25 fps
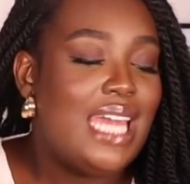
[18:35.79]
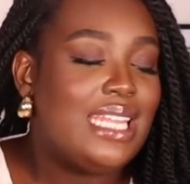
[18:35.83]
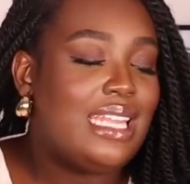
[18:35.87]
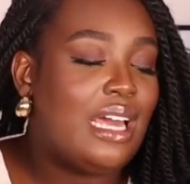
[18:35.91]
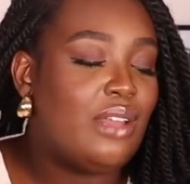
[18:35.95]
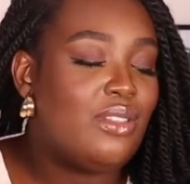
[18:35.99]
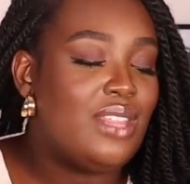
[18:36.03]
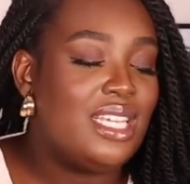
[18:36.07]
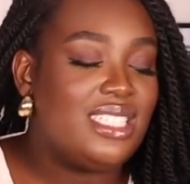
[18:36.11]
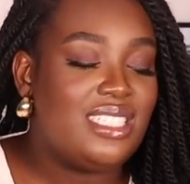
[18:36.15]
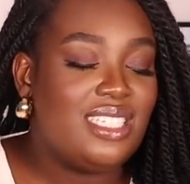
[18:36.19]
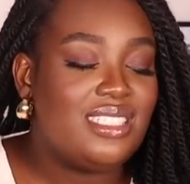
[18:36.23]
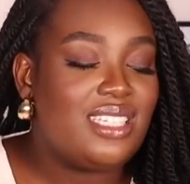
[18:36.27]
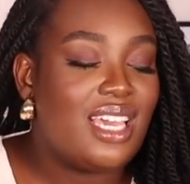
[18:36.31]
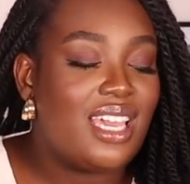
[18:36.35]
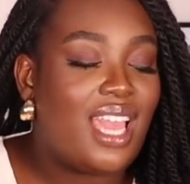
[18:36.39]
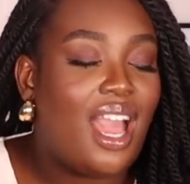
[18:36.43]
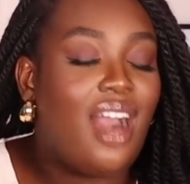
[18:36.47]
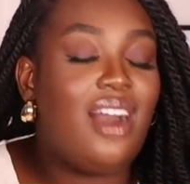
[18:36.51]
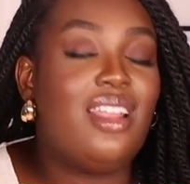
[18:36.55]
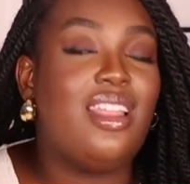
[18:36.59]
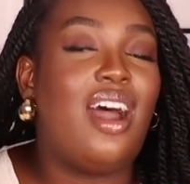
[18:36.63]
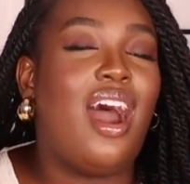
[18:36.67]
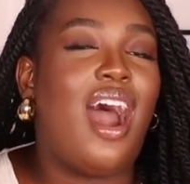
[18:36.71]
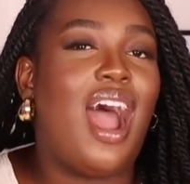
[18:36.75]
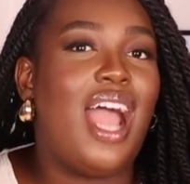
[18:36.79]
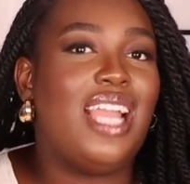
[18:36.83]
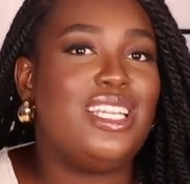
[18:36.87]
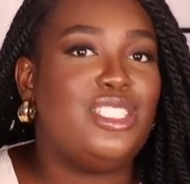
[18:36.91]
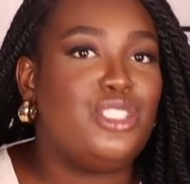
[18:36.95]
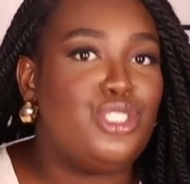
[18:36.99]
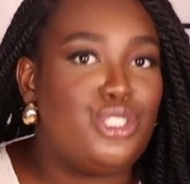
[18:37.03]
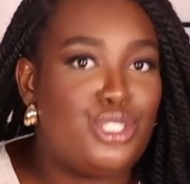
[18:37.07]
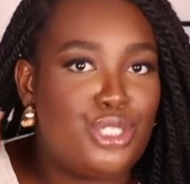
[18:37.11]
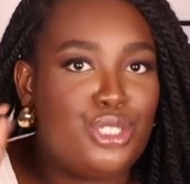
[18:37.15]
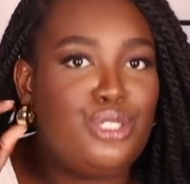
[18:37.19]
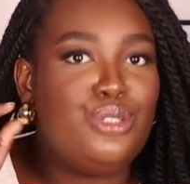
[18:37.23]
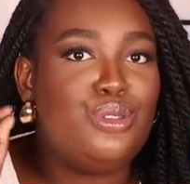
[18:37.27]
Now this is a color I
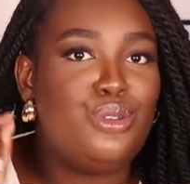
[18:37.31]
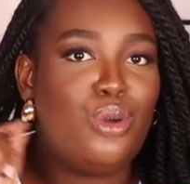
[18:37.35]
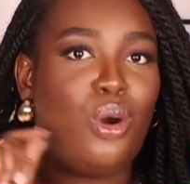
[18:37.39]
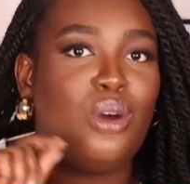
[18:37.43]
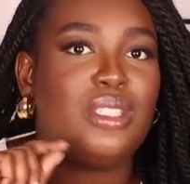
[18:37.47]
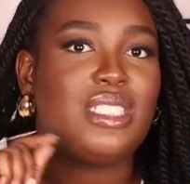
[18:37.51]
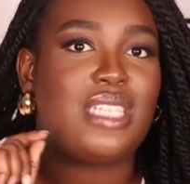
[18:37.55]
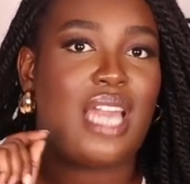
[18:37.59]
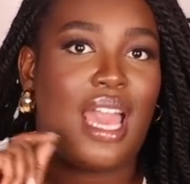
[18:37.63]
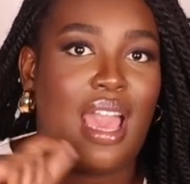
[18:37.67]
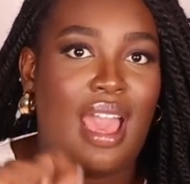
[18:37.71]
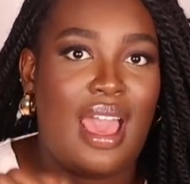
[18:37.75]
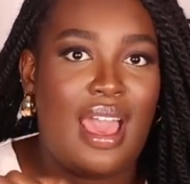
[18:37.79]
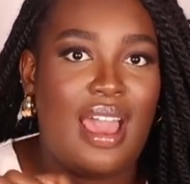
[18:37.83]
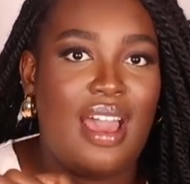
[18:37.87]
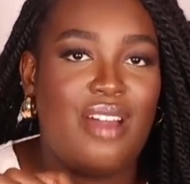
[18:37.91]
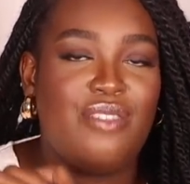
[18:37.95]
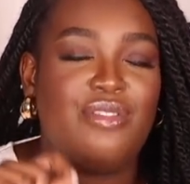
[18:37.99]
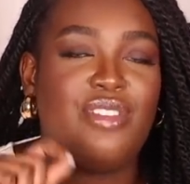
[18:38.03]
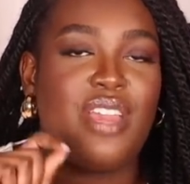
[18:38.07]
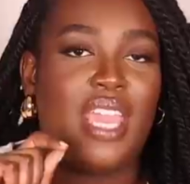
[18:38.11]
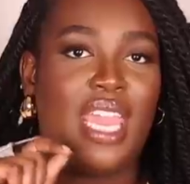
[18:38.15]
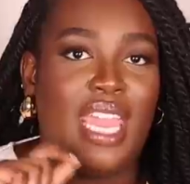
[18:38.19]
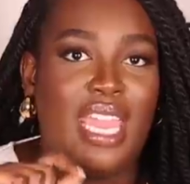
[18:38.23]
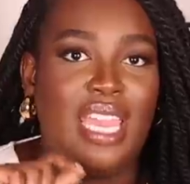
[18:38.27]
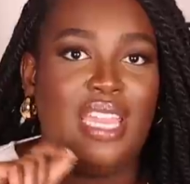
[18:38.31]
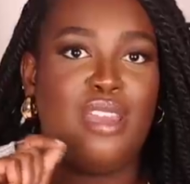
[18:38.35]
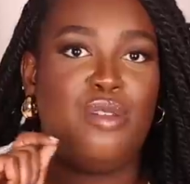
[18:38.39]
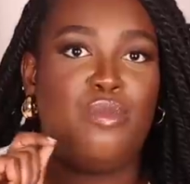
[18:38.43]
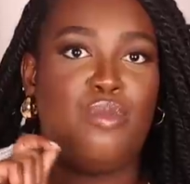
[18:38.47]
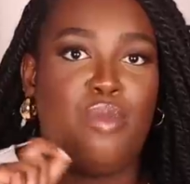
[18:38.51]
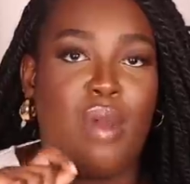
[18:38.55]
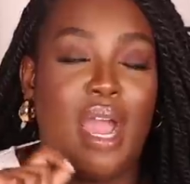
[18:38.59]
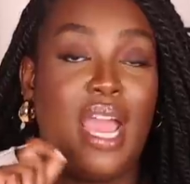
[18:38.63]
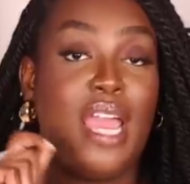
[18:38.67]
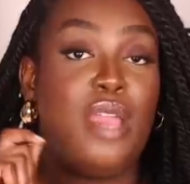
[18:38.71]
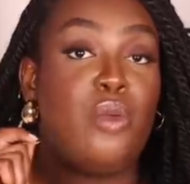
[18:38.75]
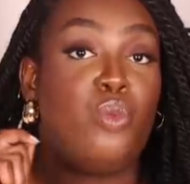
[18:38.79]
do not have
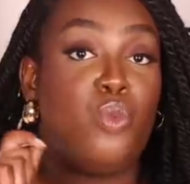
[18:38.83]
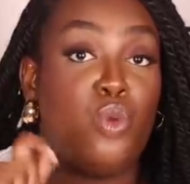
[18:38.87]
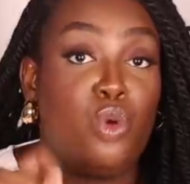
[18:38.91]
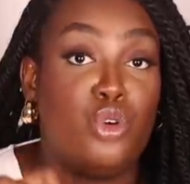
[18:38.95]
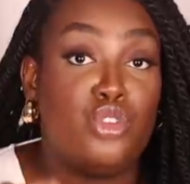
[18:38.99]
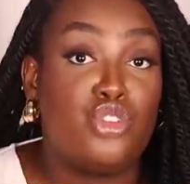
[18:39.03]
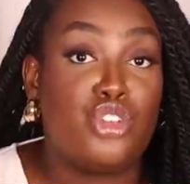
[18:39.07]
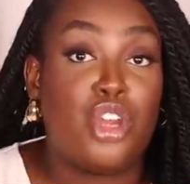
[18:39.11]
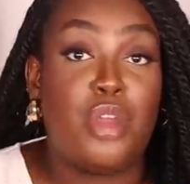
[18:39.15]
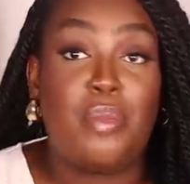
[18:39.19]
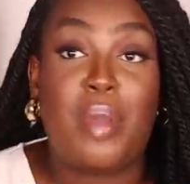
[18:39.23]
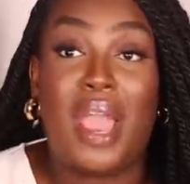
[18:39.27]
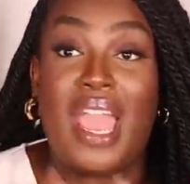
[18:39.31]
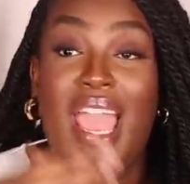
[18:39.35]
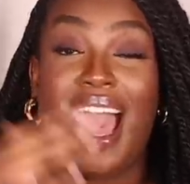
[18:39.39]
in my wardrobe.